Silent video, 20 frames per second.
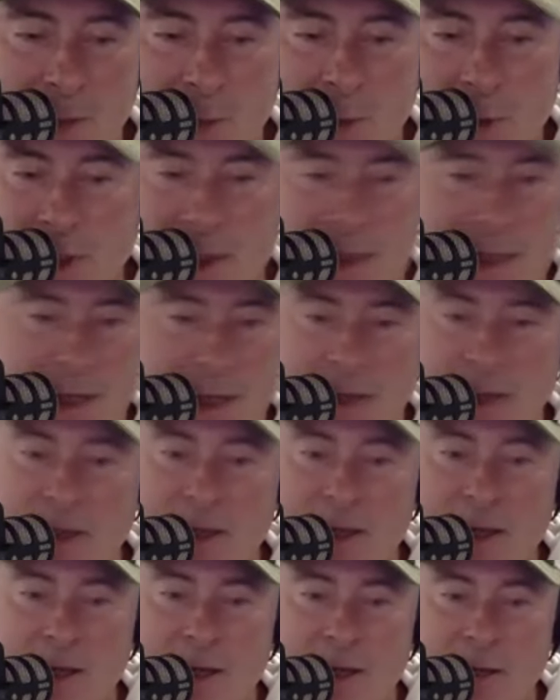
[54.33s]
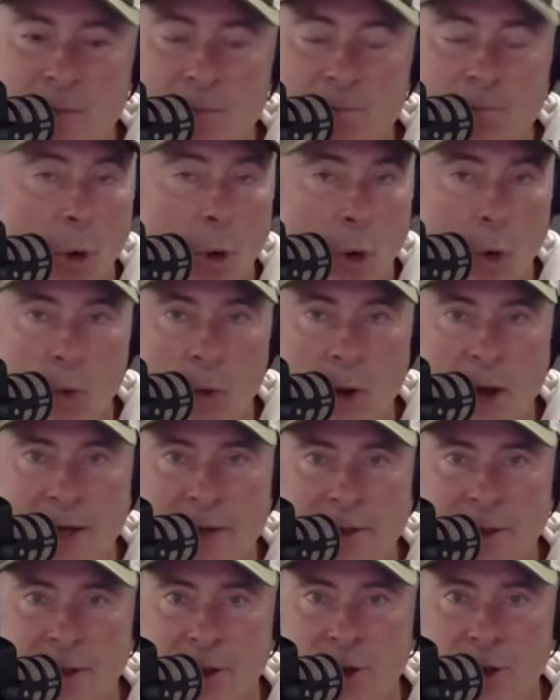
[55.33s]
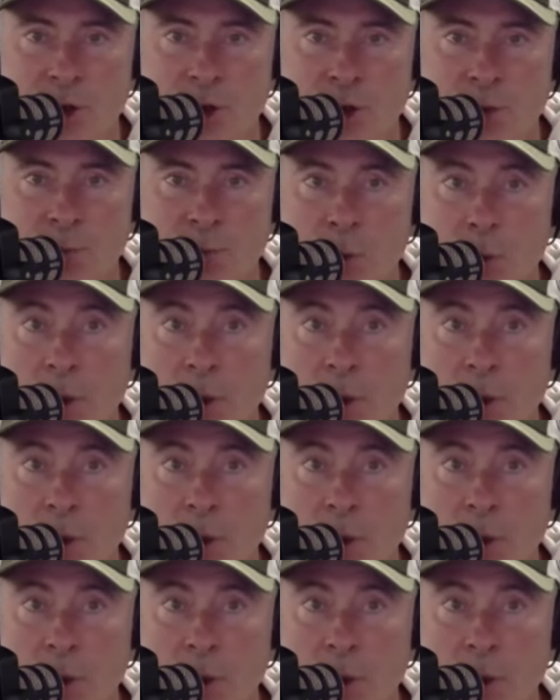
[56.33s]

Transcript: Rick Kelly and Paul Radisich,